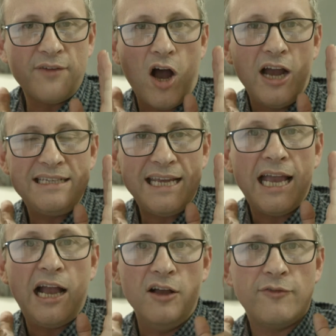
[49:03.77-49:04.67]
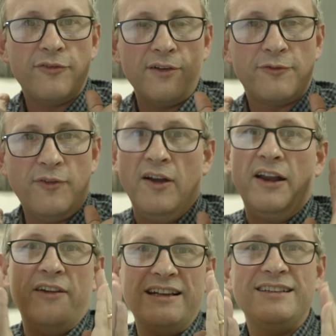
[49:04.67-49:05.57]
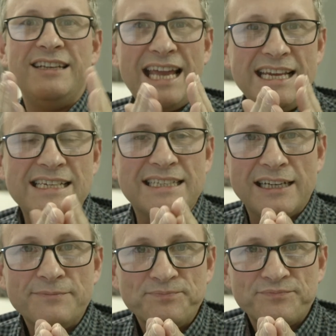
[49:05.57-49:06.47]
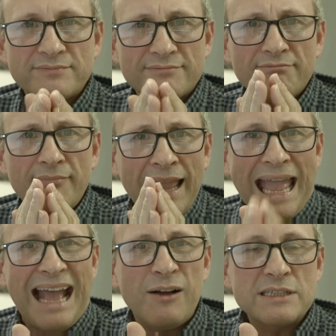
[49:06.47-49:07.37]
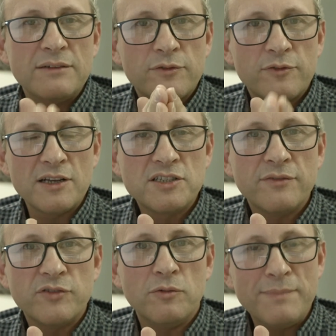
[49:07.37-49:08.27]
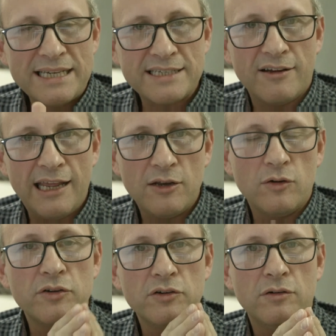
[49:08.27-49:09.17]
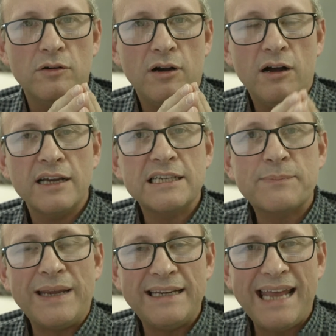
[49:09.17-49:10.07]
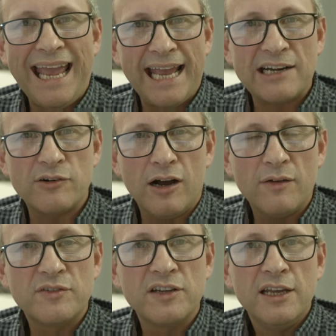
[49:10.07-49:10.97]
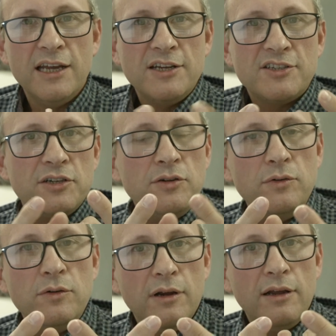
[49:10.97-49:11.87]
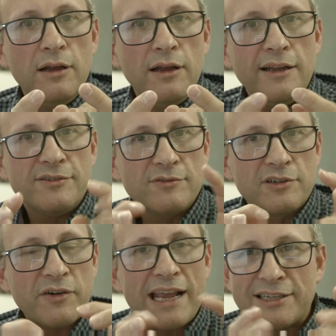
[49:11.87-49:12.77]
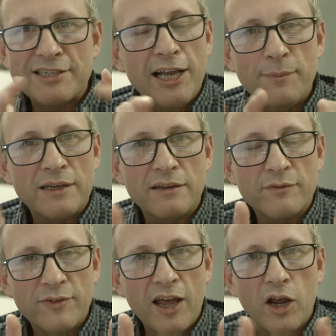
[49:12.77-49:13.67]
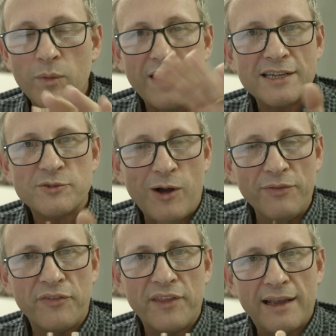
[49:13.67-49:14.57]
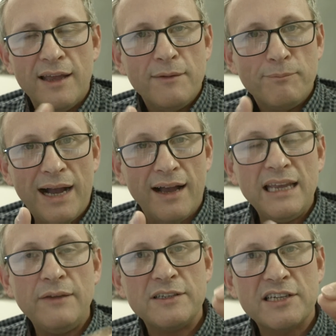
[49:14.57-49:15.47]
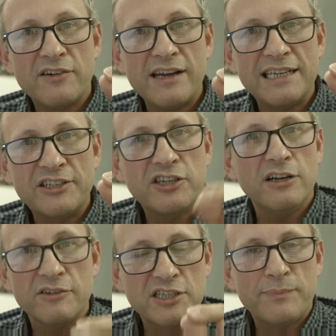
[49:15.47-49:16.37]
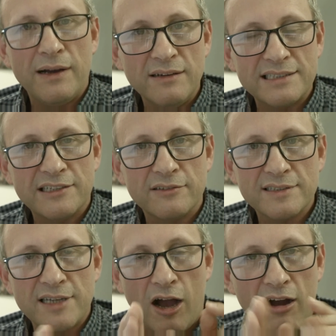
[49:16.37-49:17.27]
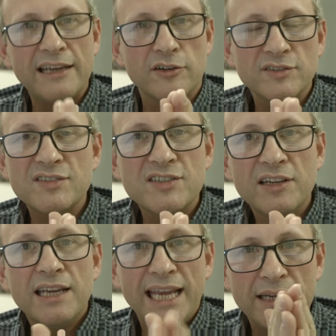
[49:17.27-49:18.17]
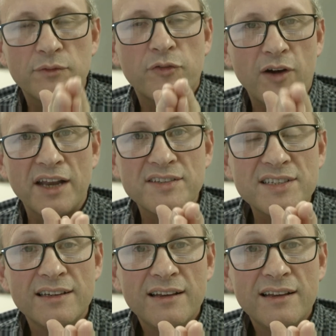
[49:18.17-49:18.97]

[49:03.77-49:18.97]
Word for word: of idea of firing a laser out in front of your missile or your high speed aircraft to create turbulent flow. Well, that's one thing, but if it's creating charged particles, ions in front,